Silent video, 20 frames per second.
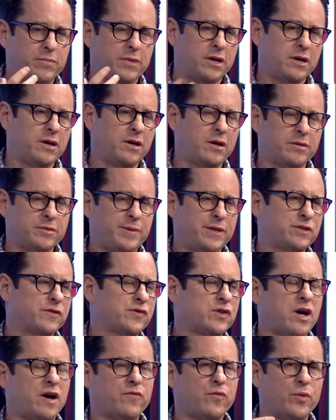a, piece of
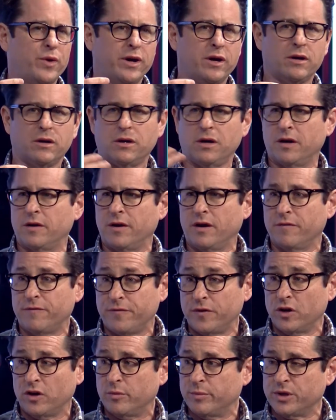software, a,
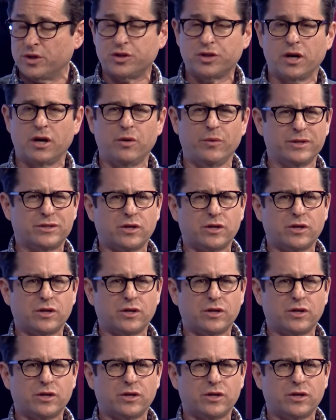film, a show.